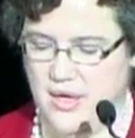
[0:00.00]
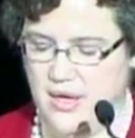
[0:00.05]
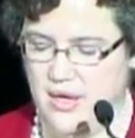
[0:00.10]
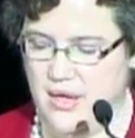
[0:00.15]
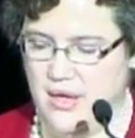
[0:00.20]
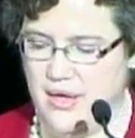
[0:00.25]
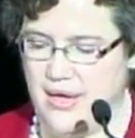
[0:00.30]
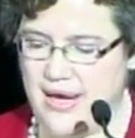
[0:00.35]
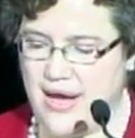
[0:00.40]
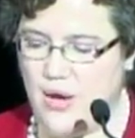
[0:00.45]

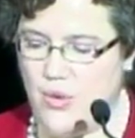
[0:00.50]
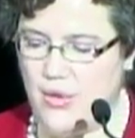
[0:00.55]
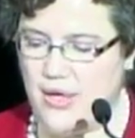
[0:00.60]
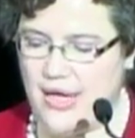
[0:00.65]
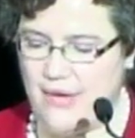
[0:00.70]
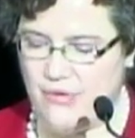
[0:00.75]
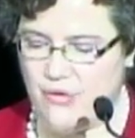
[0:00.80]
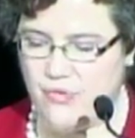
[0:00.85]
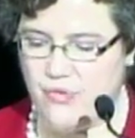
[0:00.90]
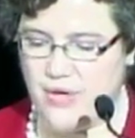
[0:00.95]
Uh, and I will
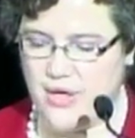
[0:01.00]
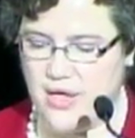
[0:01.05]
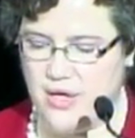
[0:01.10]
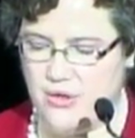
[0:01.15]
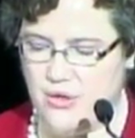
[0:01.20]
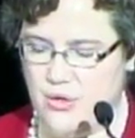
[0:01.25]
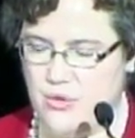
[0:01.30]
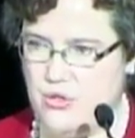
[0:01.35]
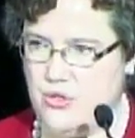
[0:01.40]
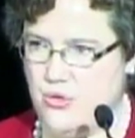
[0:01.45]
never forget
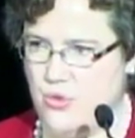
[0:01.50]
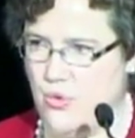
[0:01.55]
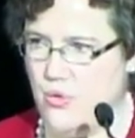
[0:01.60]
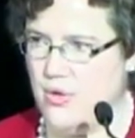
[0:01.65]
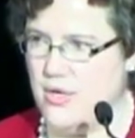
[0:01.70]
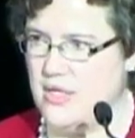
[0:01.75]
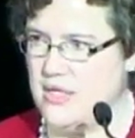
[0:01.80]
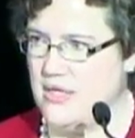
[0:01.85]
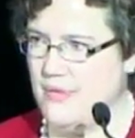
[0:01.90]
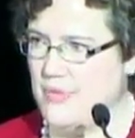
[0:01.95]
those
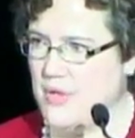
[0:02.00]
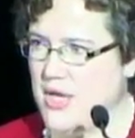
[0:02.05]
stories.